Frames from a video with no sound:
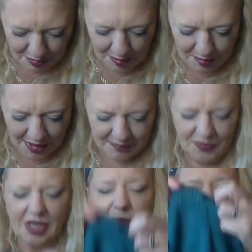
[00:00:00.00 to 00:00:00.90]
remember,
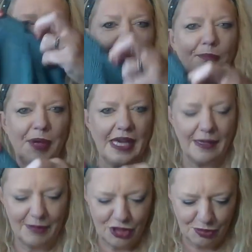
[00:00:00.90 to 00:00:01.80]
and I'm still on
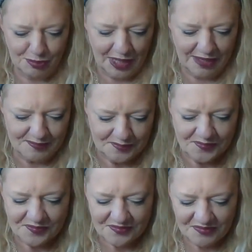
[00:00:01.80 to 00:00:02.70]
picking my jumper,
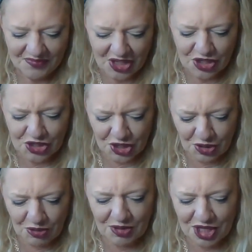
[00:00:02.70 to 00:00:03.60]

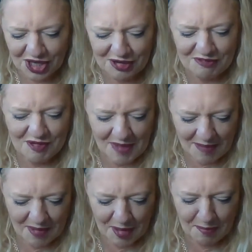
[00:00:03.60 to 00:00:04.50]
do you
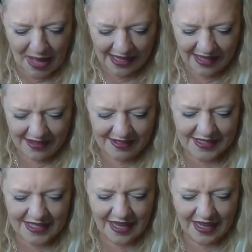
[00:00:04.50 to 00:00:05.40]
remember back in
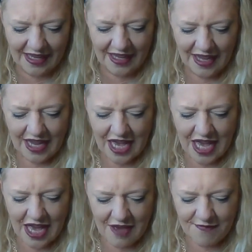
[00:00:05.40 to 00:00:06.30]
the day,
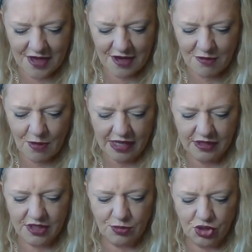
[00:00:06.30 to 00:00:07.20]
if you
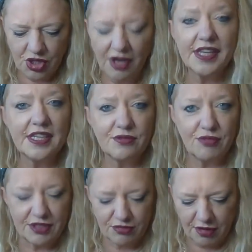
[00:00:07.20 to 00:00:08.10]
went to a Chinese
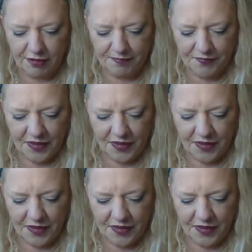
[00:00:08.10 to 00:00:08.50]
restaurant,